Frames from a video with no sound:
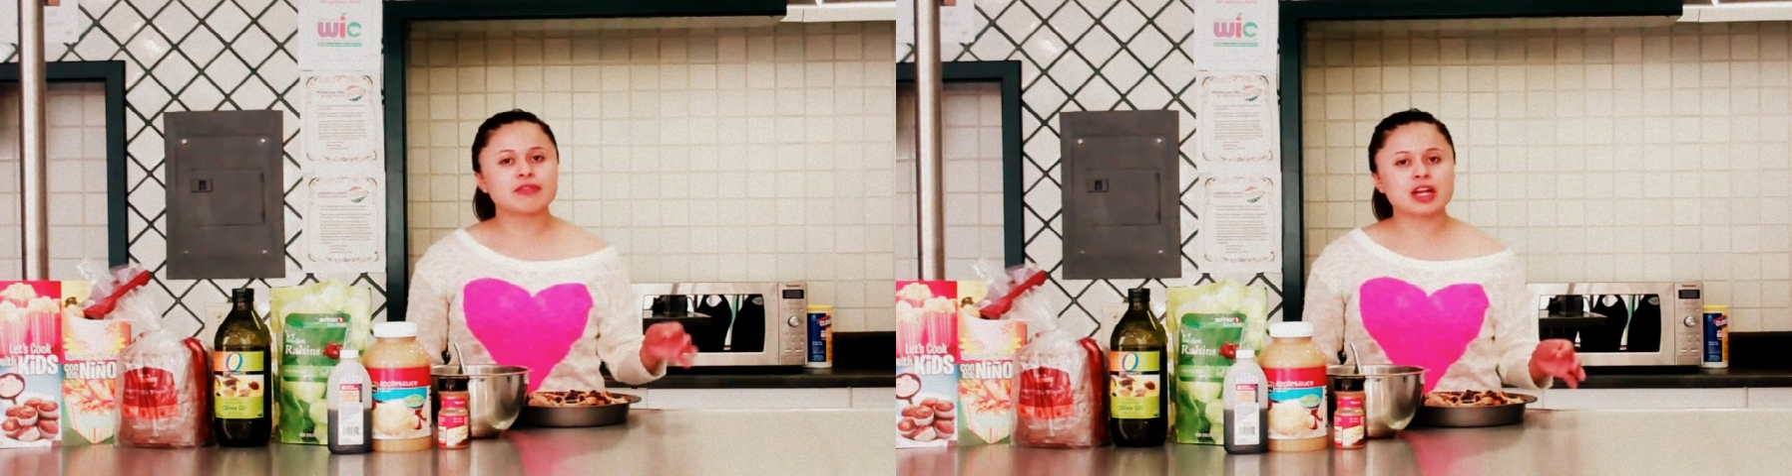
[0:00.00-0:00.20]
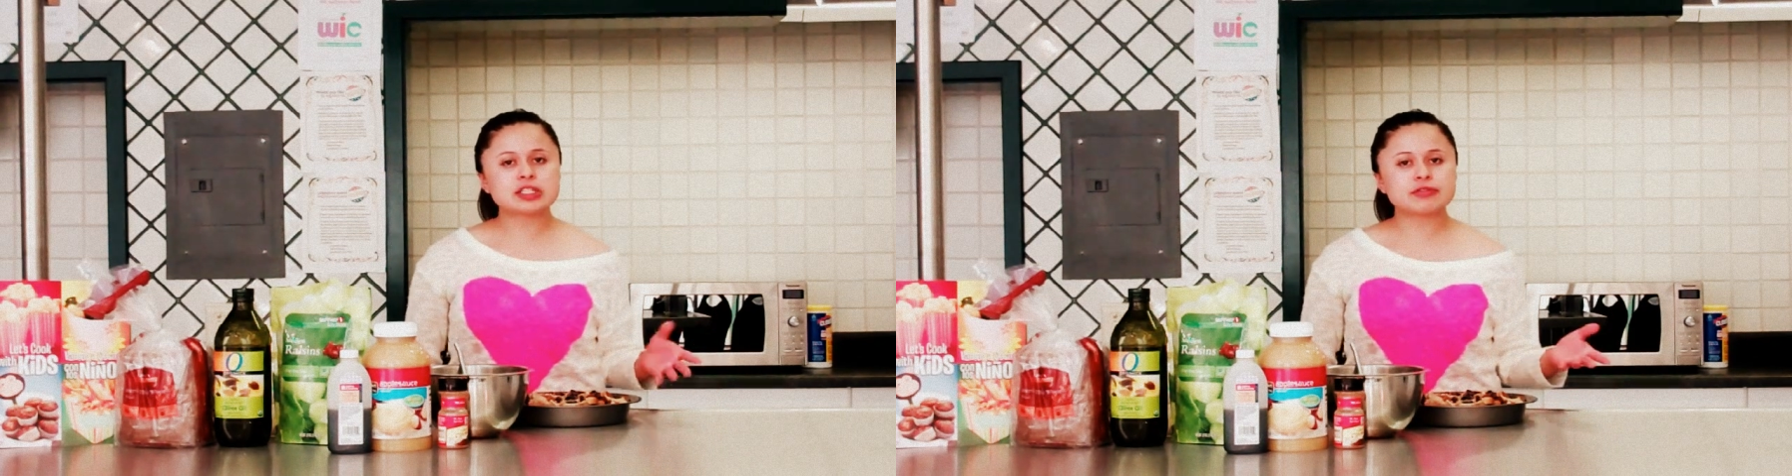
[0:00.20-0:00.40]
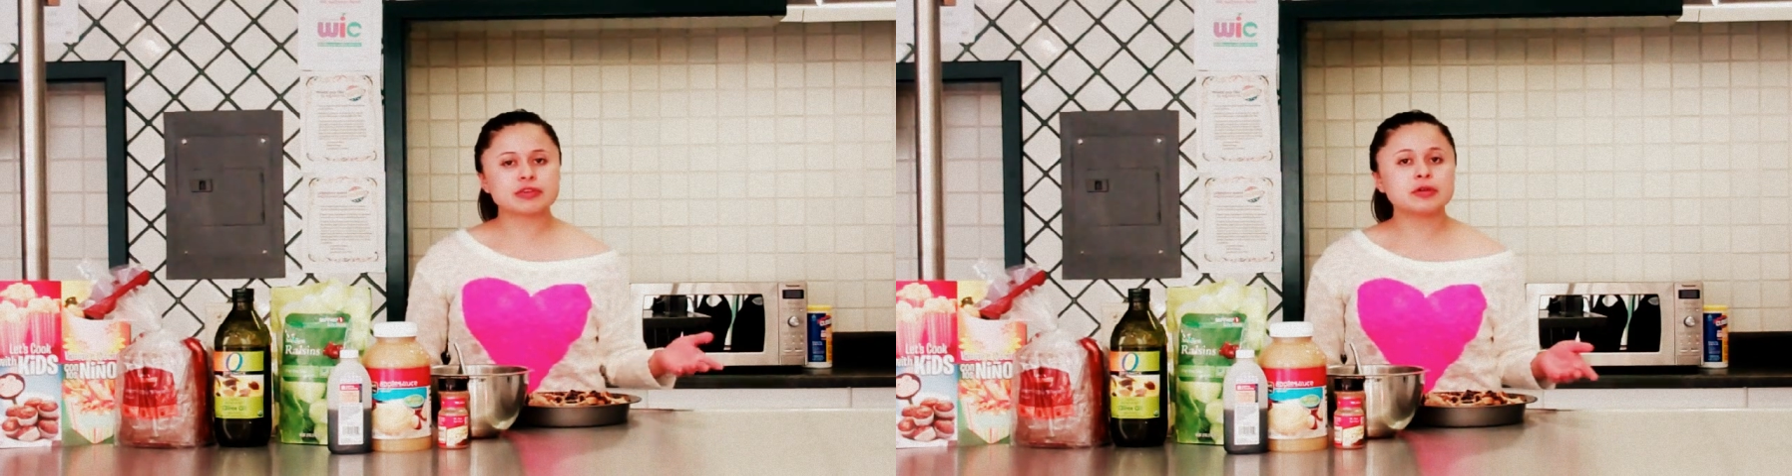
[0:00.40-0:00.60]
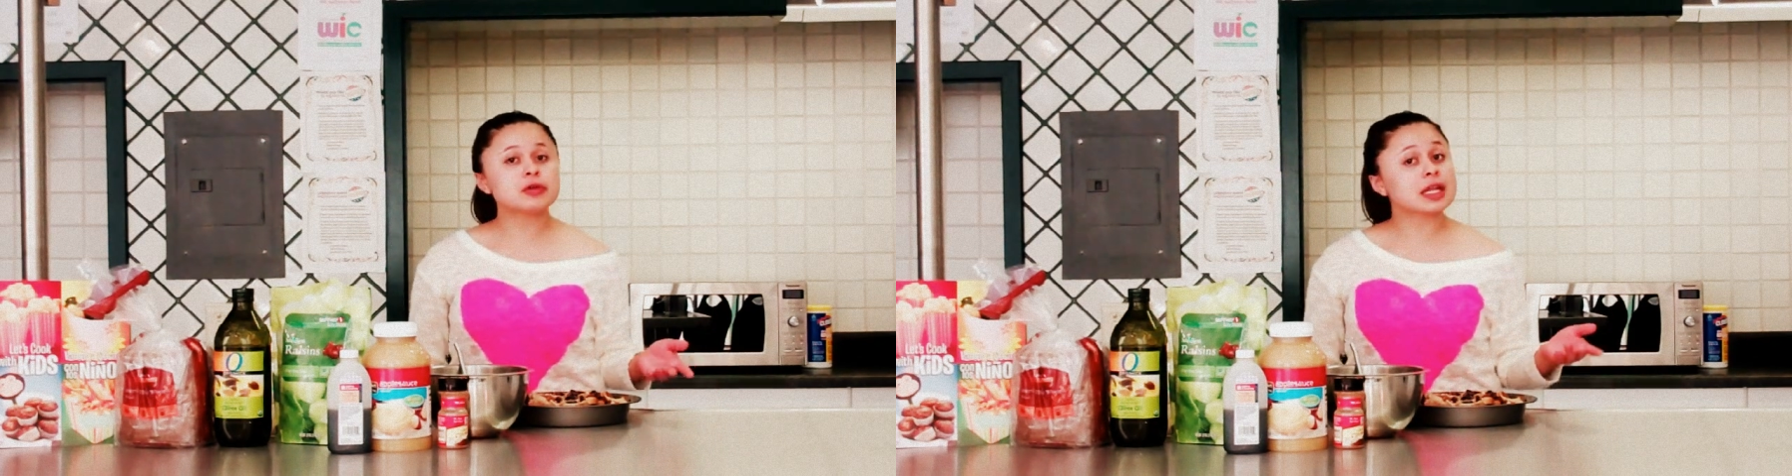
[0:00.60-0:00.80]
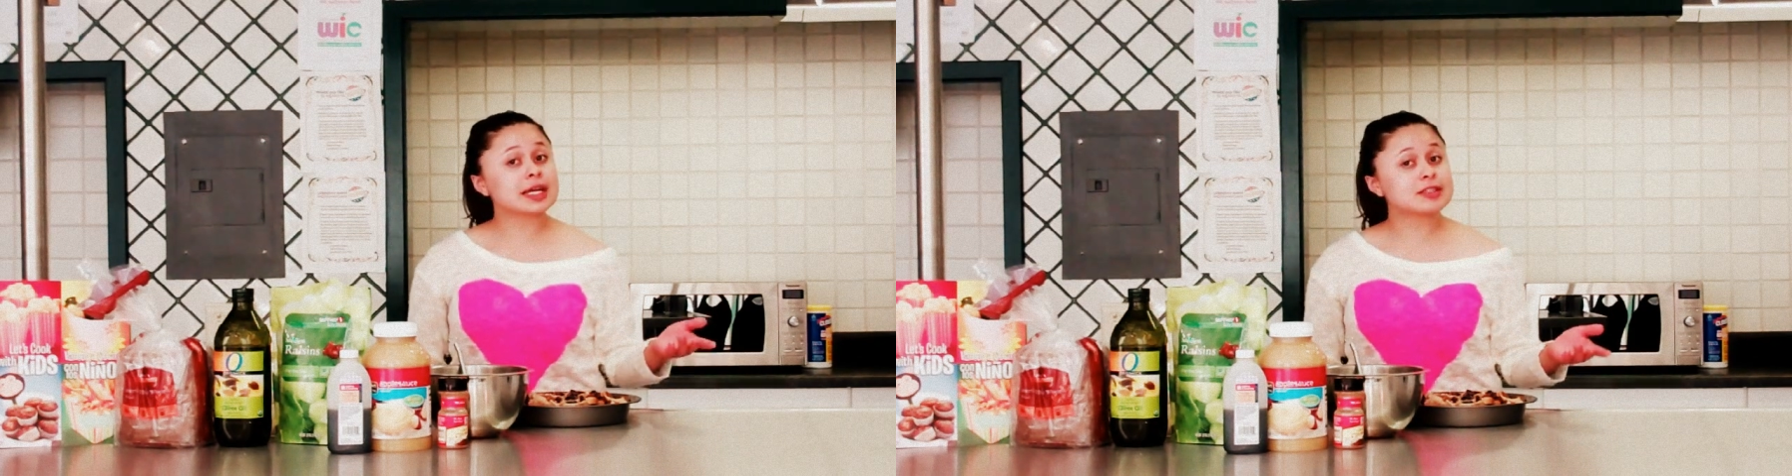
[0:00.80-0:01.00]
fresh fruit
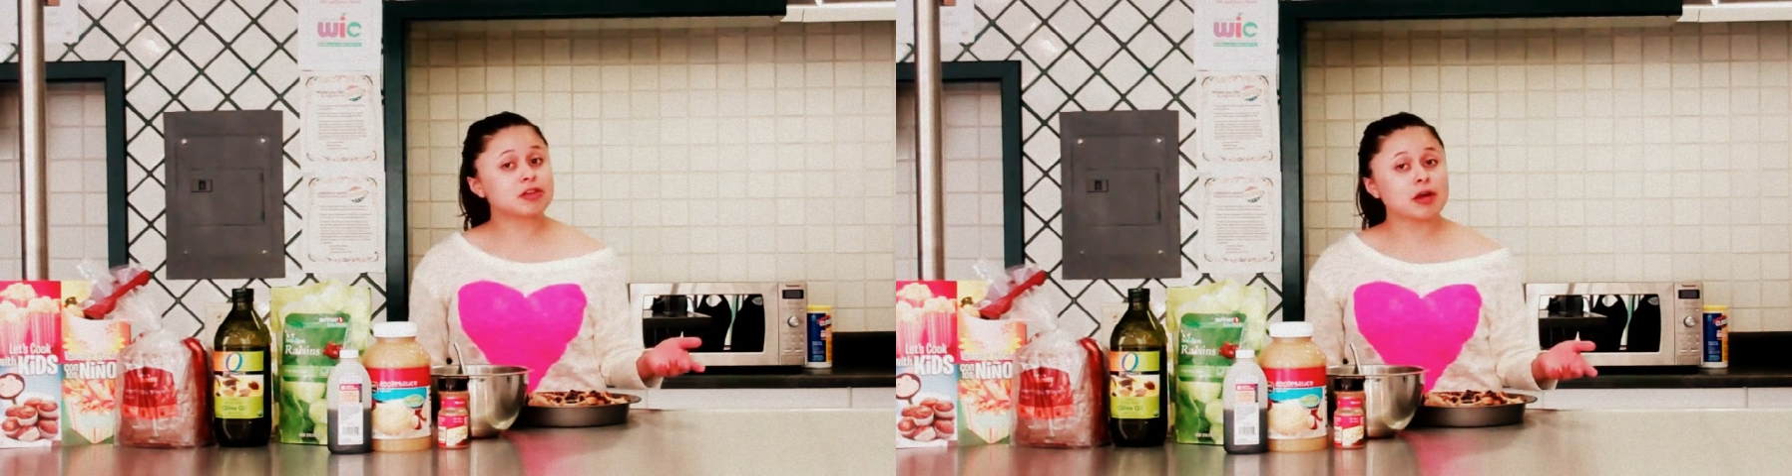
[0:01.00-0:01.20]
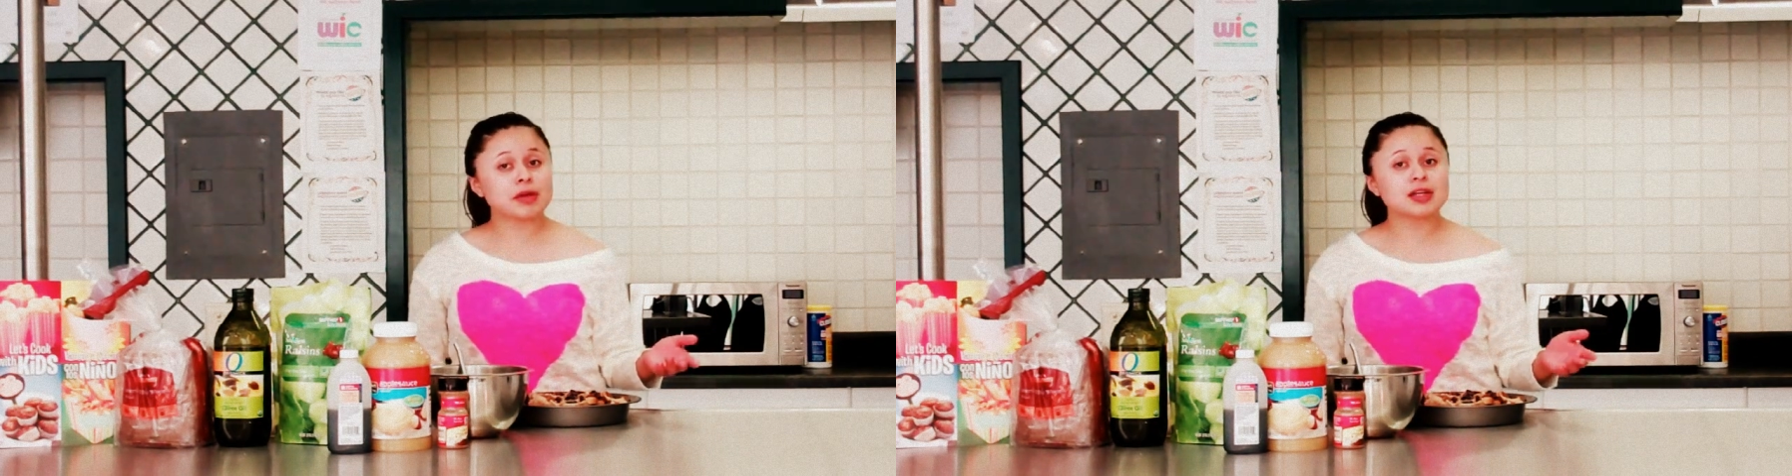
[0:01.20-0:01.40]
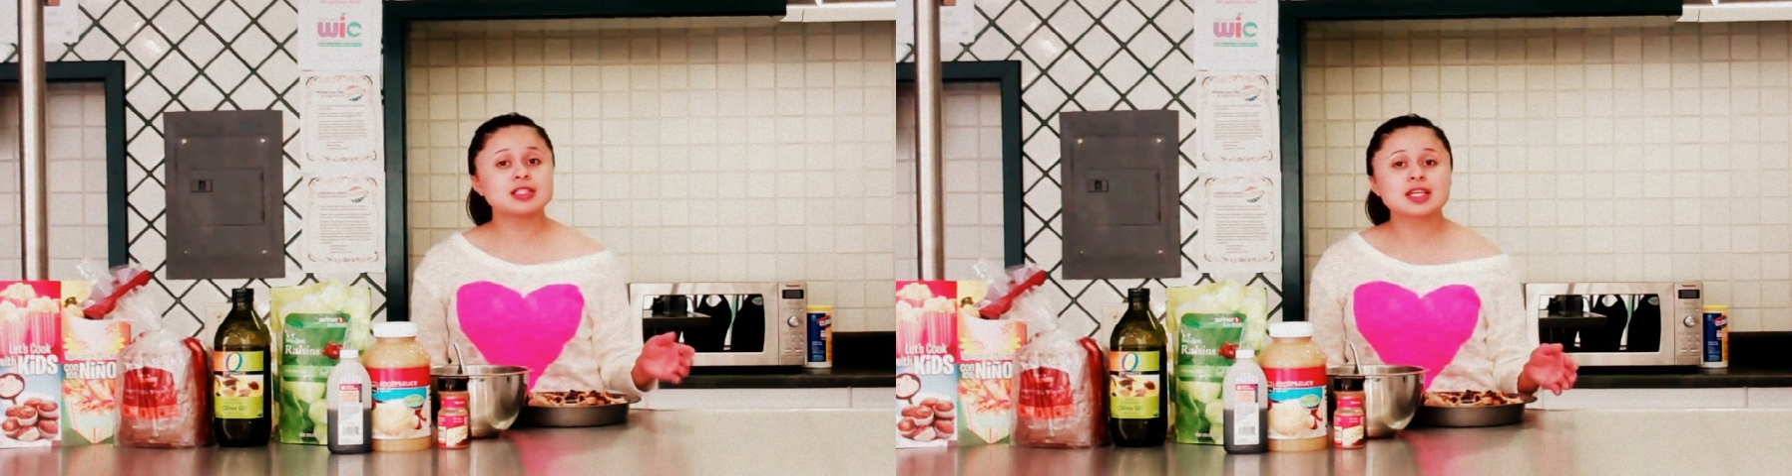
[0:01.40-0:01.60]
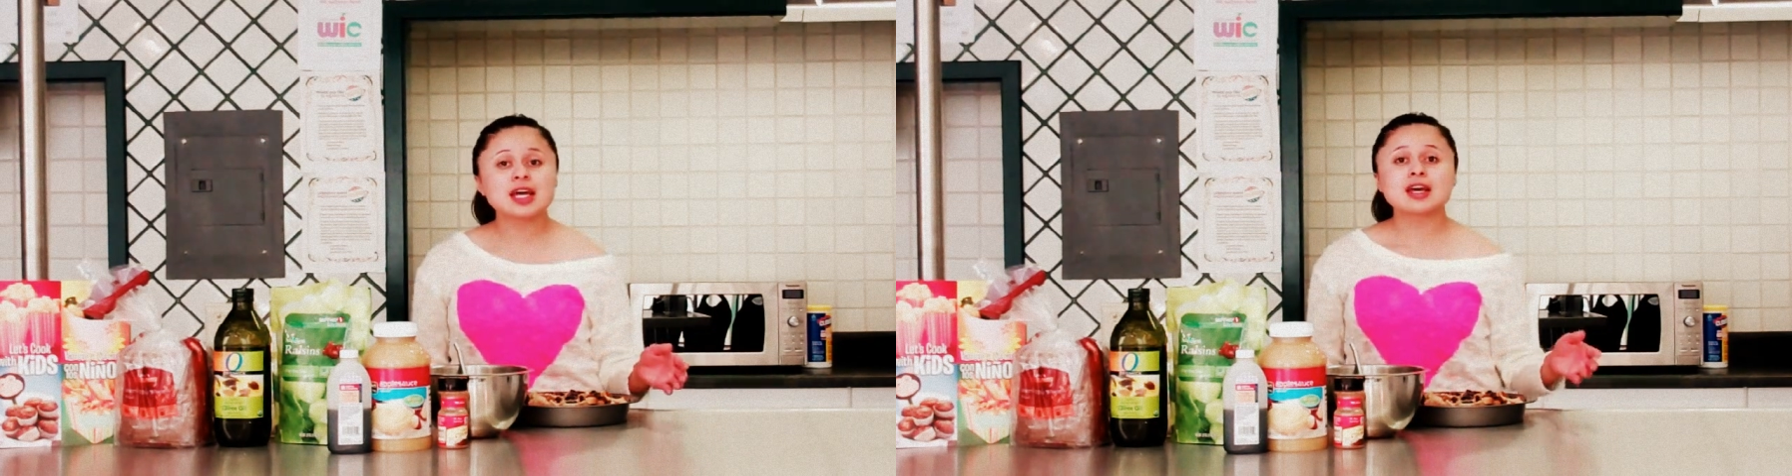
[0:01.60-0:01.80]
like strawberries.